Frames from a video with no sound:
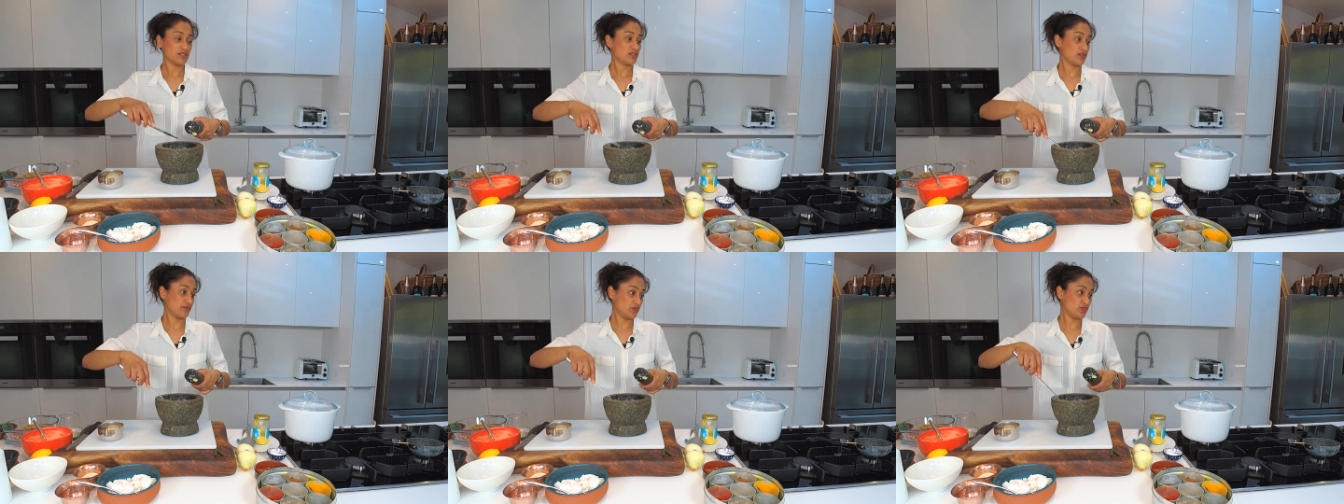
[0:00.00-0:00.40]

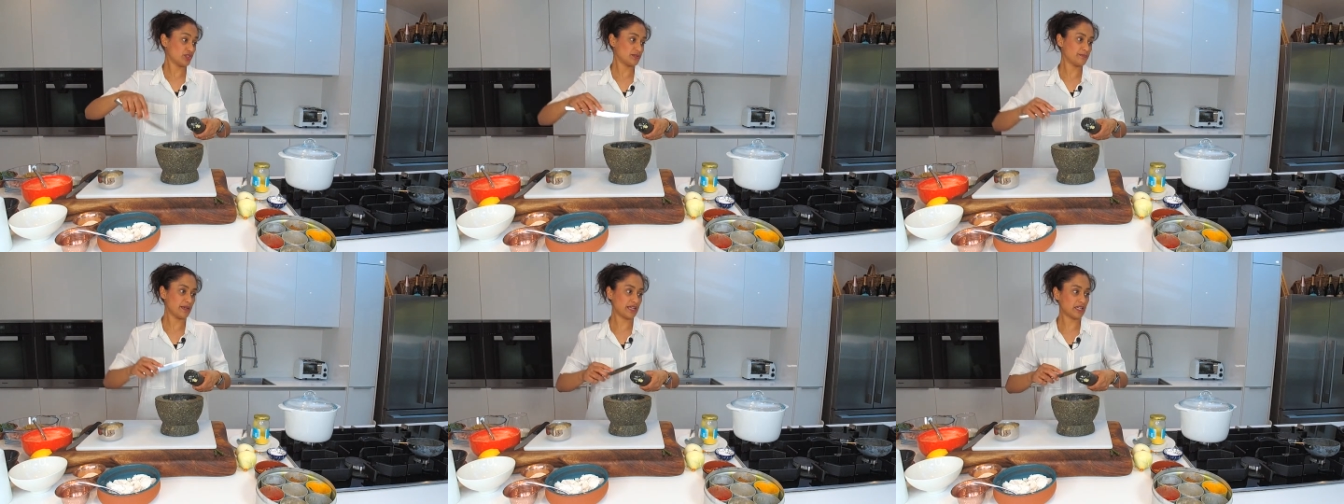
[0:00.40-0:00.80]
So if you
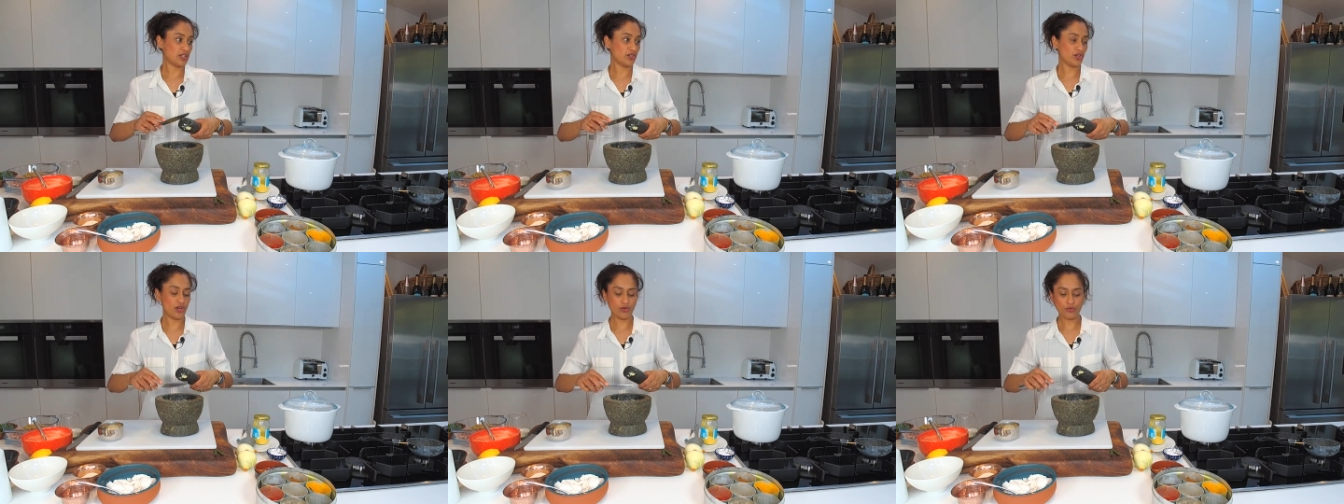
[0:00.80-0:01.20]
just make a
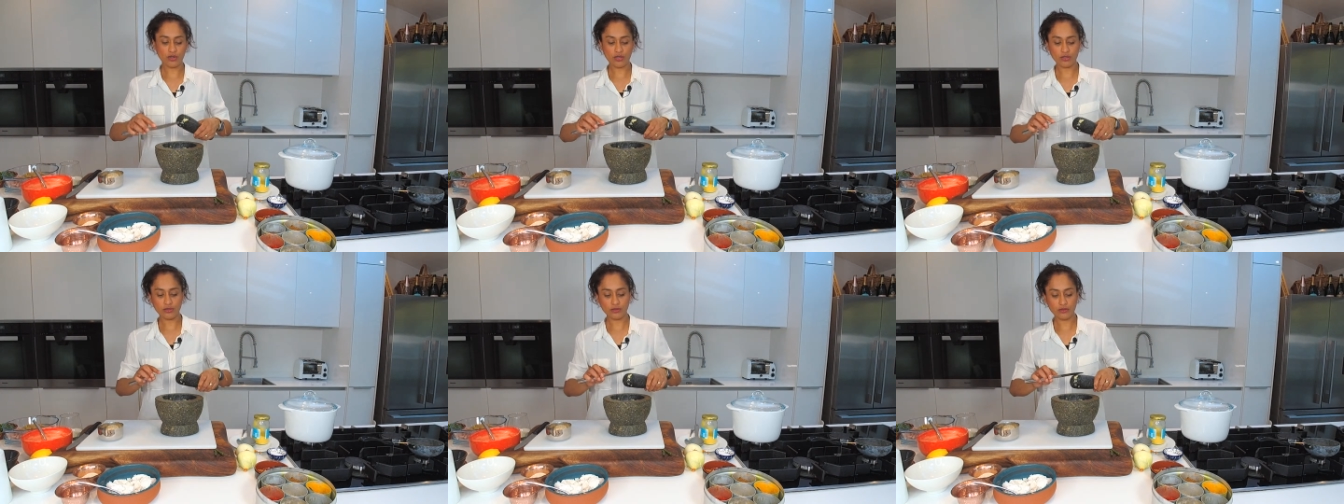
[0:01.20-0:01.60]
note,
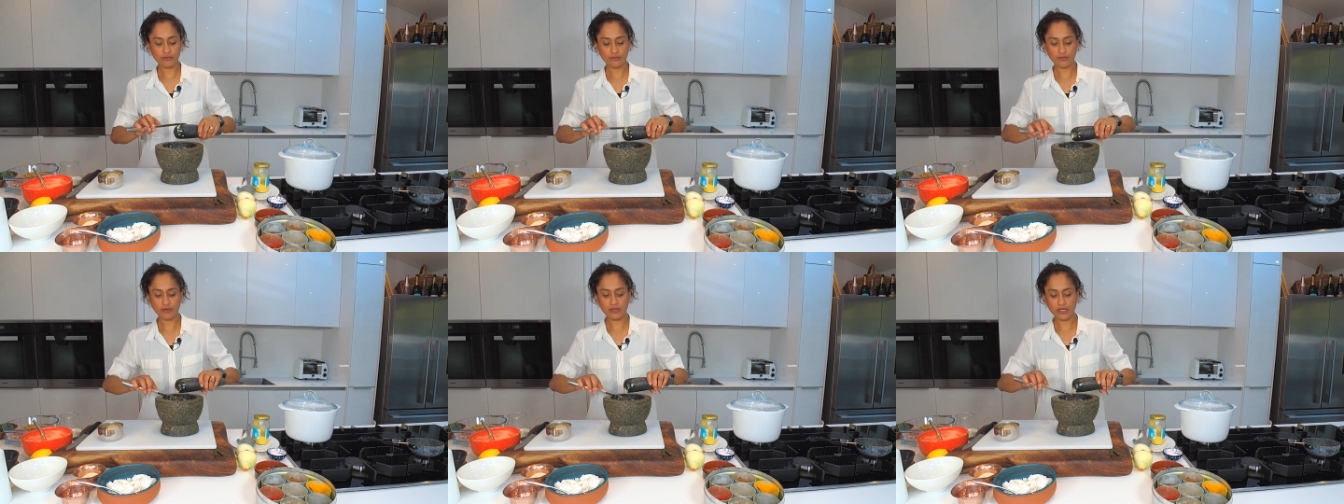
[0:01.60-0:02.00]
I'll
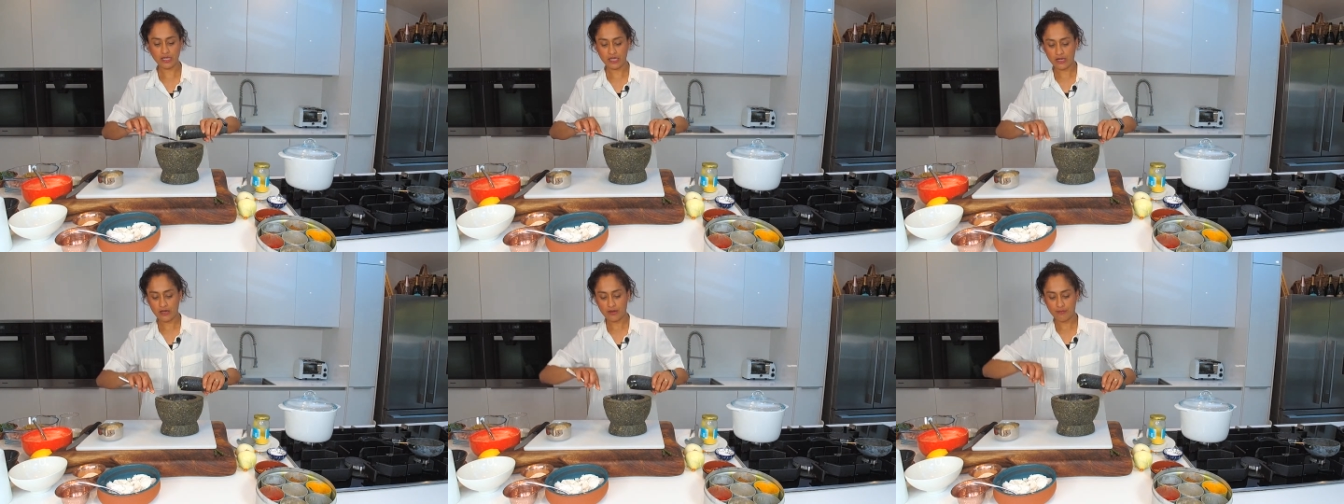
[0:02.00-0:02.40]

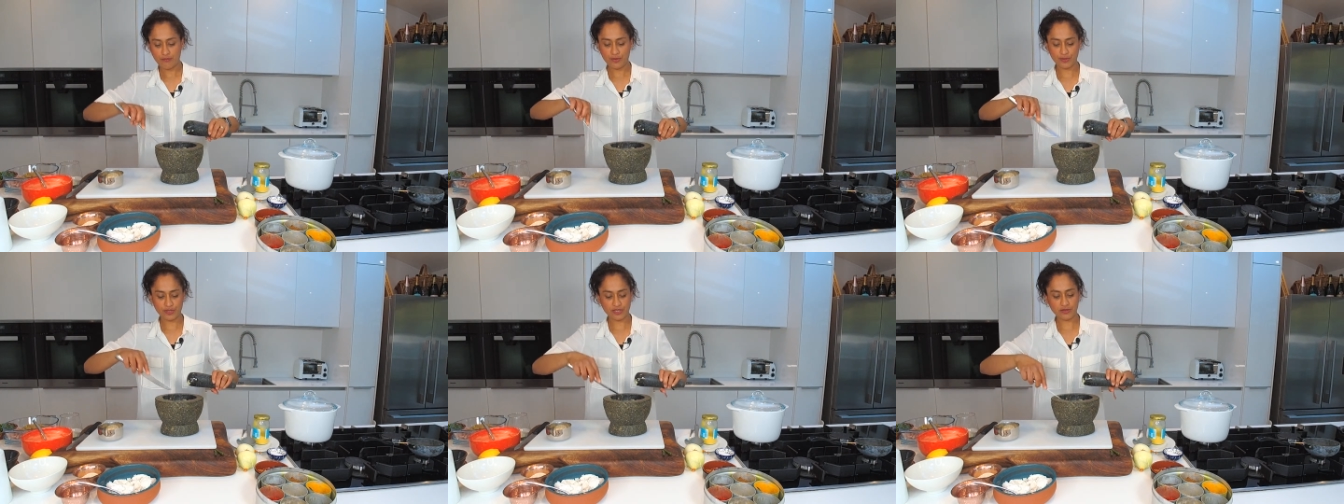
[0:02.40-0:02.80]

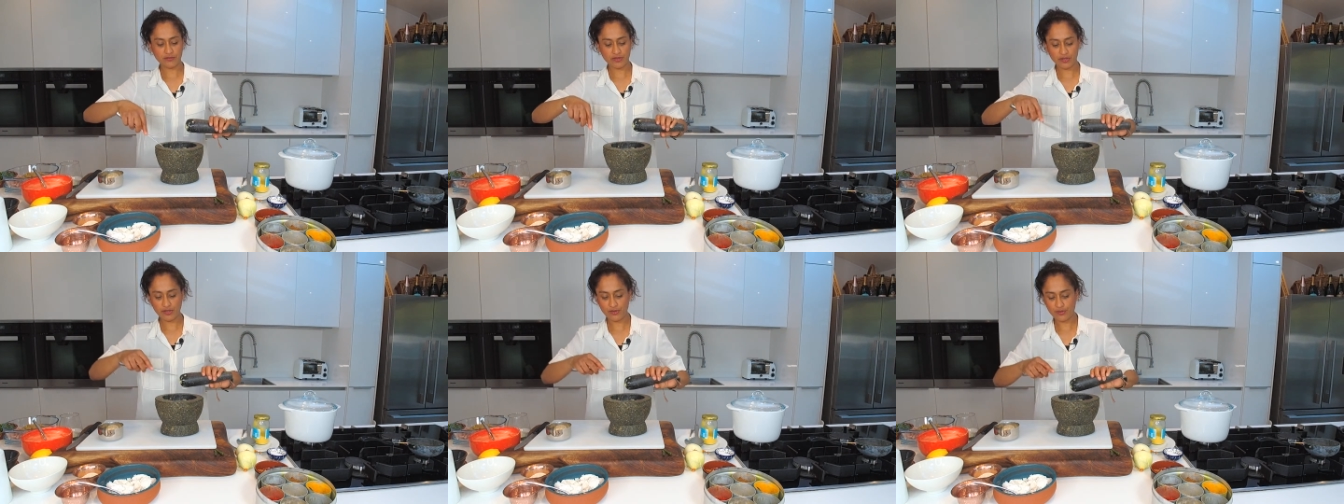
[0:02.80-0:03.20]
put some
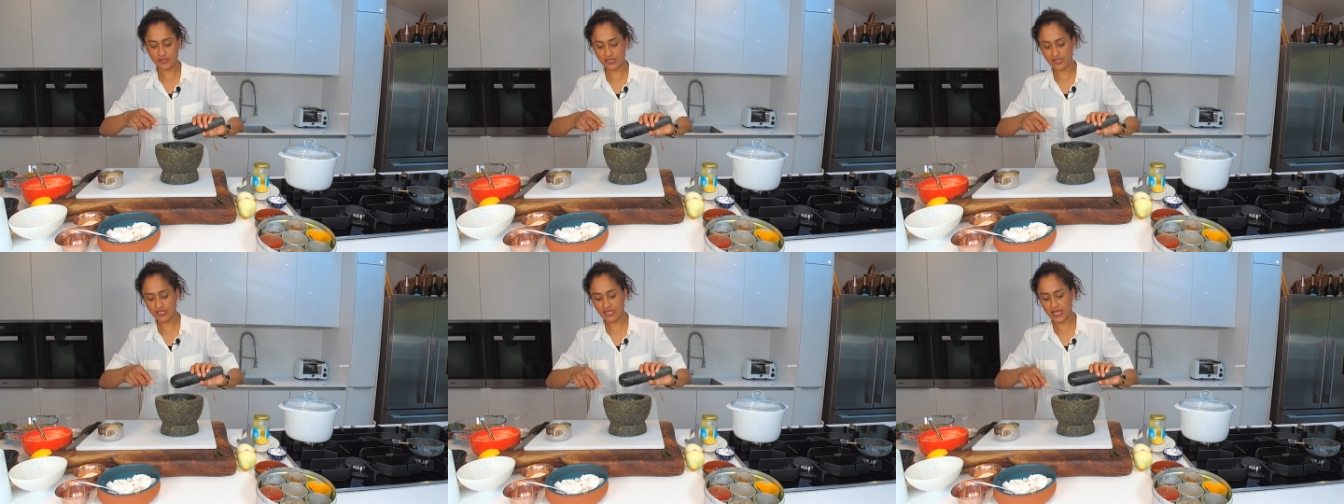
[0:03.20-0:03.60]
of those
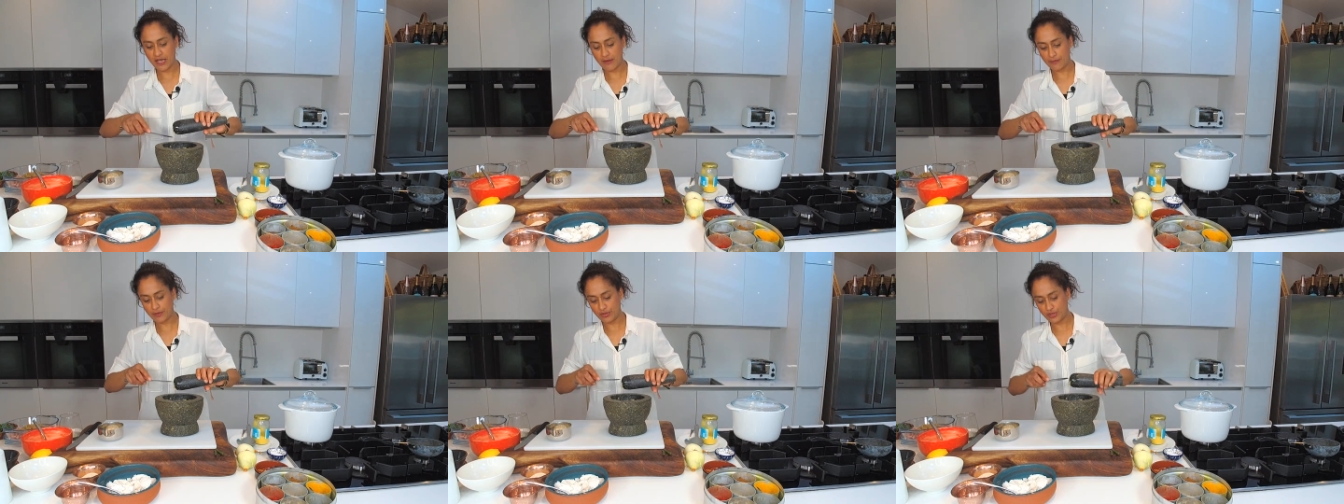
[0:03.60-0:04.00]
in the
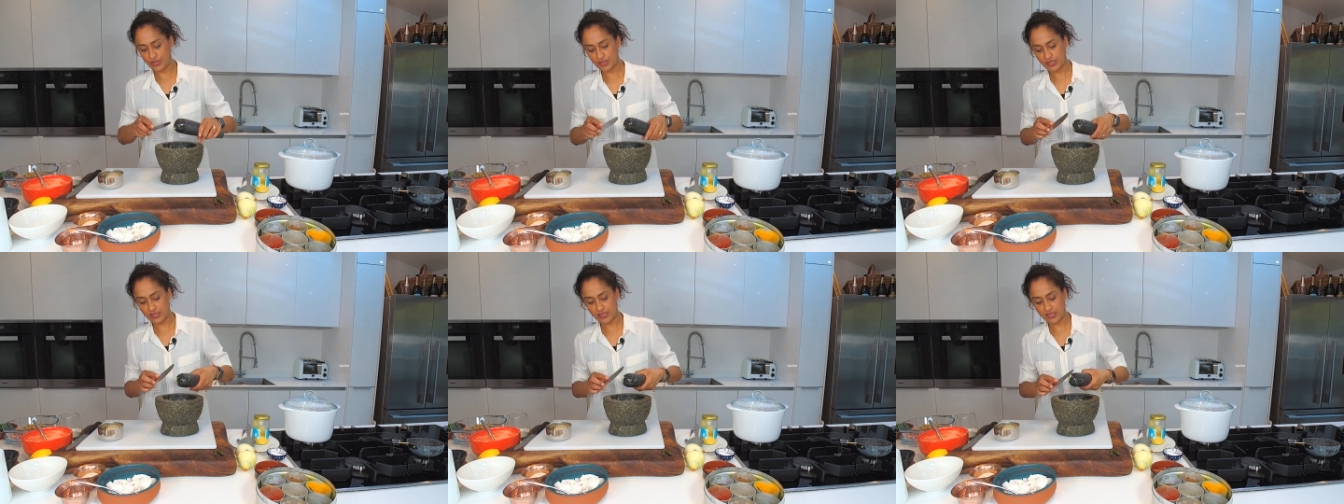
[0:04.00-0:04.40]
app and
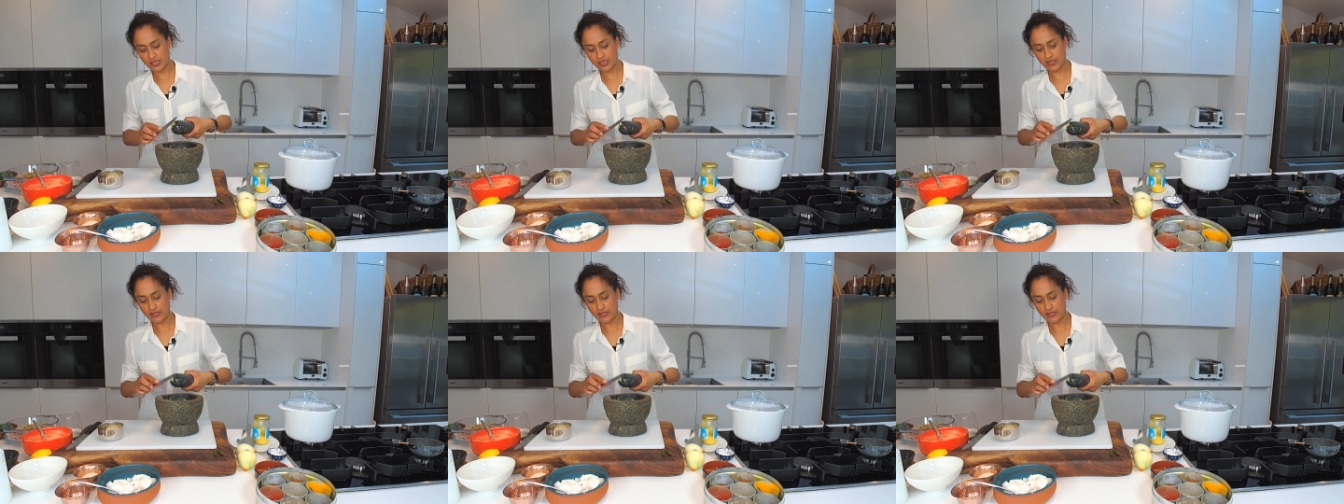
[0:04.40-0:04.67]
just